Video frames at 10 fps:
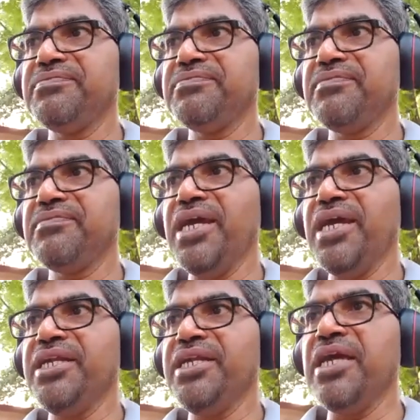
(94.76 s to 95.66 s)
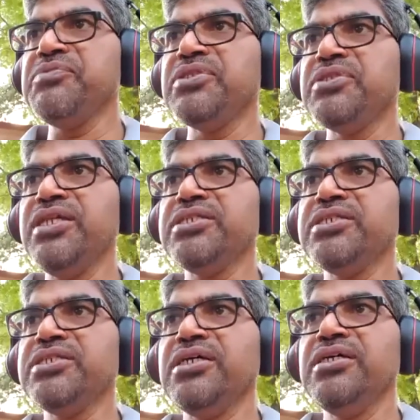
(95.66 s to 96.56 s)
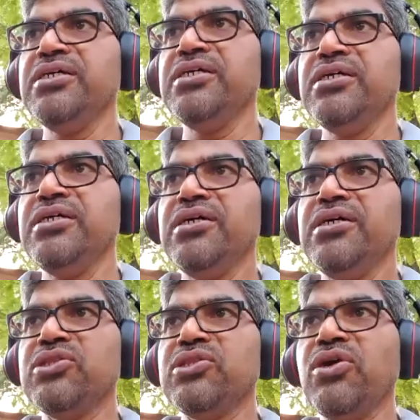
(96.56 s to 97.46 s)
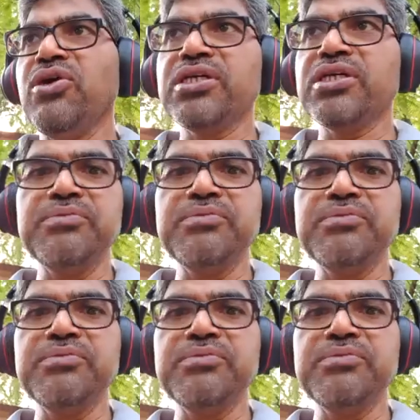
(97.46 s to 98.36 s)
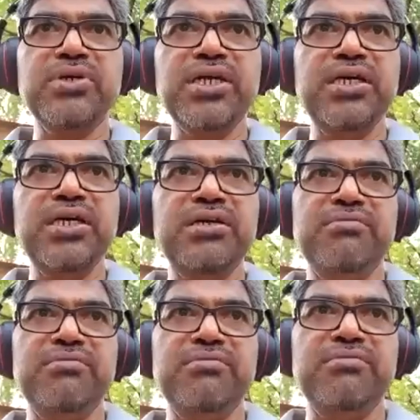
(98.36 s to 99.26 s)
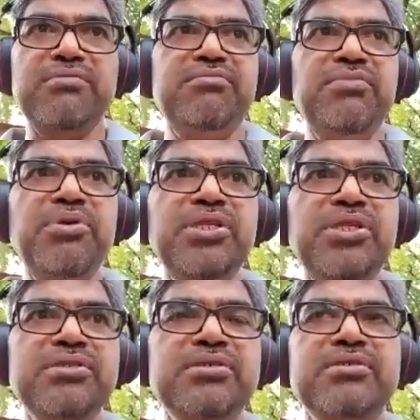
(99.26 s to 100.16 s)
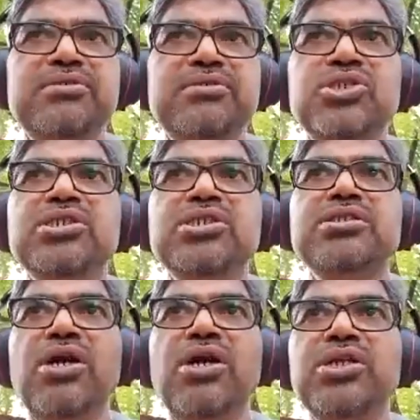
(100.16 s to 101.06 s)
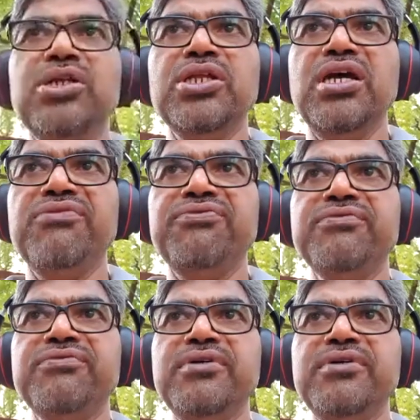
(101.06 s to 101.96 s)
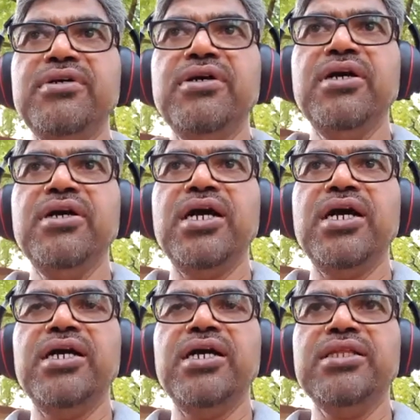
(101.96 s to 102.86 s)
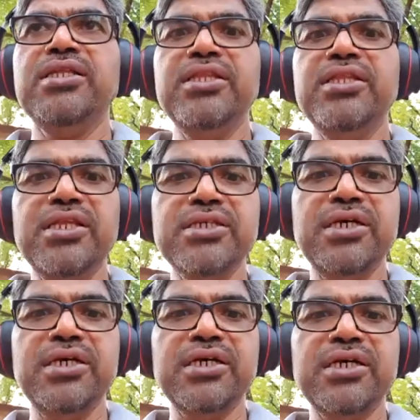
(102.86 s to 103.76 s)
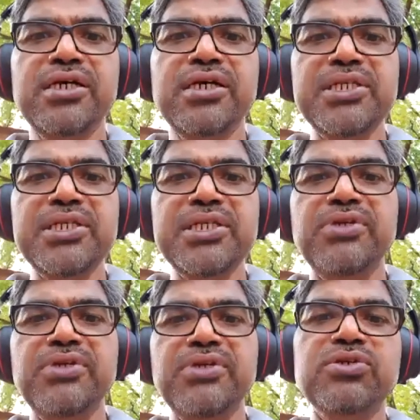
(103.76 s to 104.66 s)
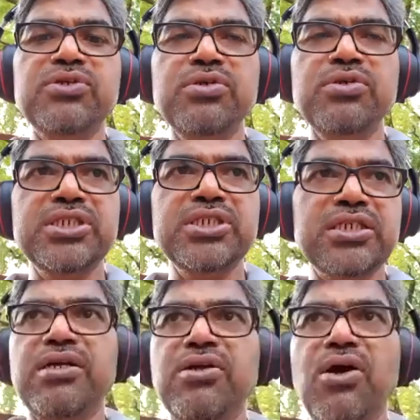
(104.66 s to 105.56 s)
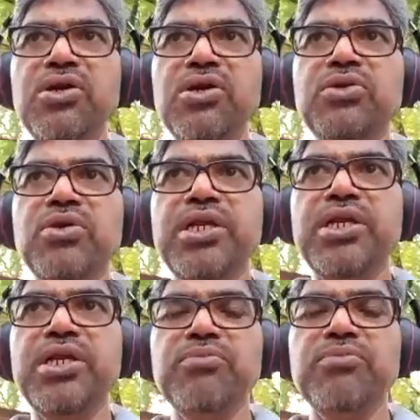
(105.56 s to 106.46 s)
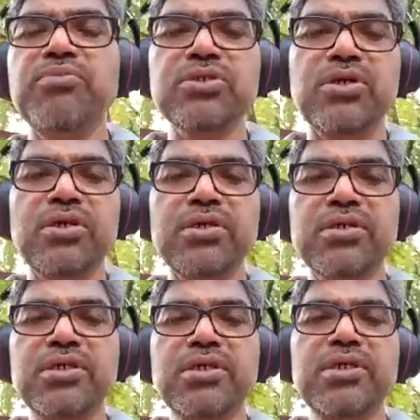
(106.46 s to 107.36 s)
at times there is a thought comes that, okay, maybe this teaching is not enough. And there is a compulsive need to check other non-duality books or